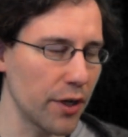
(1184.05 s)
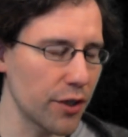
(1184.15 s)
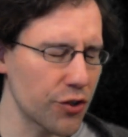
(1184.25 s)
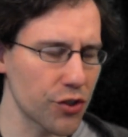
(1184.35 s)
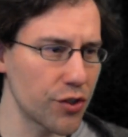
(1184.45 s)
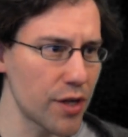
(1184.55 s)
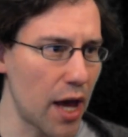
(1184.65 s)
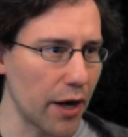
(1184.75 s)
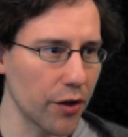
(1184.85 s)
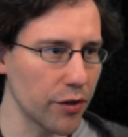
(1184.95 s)
but it's just
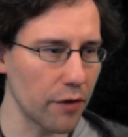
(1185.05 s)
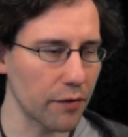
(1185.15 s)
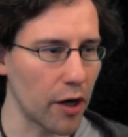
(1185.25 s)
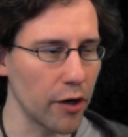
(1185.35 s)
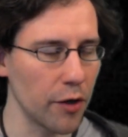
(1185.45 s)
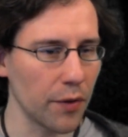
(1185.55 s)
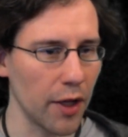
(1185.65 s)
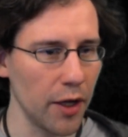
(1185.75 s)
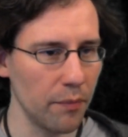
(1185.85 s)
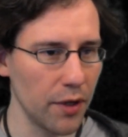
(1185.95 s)
not a good enough card to
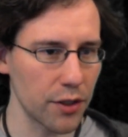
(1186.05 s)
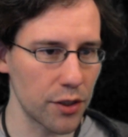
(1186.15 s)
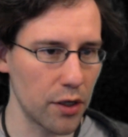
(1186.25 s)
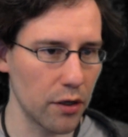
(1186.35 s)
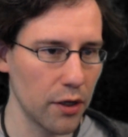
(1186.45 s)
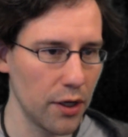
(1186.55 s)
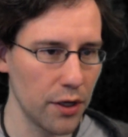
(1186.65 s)
play because you're